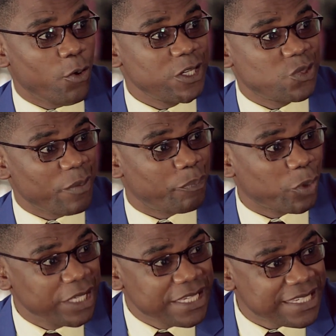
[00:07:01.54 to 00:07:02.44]
are going to a
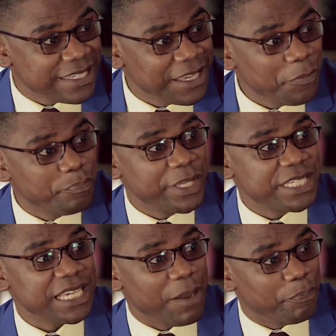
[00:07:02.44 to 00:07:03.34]
police,
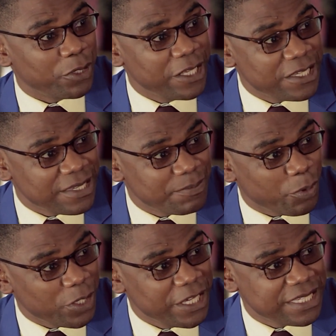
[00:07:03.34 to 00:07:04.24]
beating up
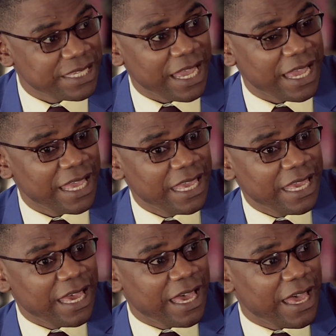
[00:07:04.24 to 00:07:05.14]
police
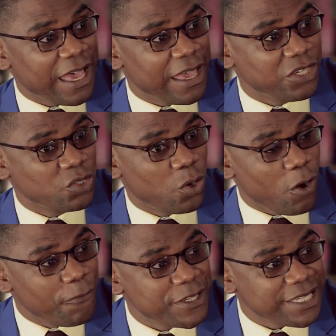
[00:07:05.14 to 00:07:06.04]

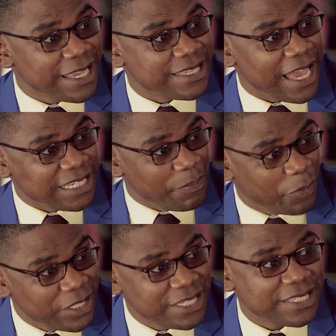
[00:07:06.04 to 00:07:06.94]
officers at
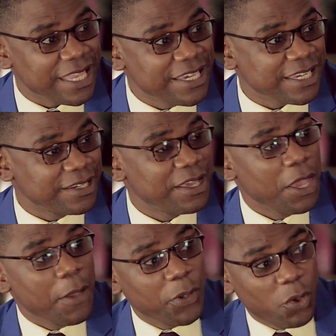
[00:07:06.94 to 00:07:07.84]
a police station,
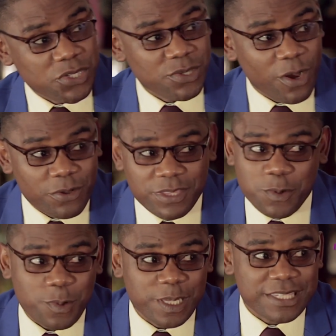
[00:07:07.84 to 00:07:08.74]
because you're
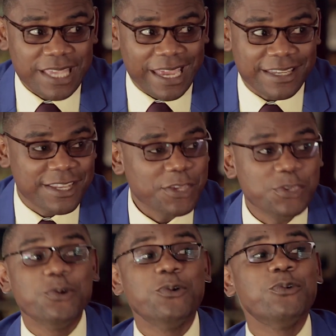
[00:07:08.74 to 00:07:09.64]
on the ruling side,
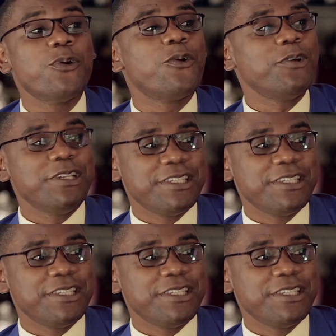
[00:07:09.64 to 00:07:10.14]
you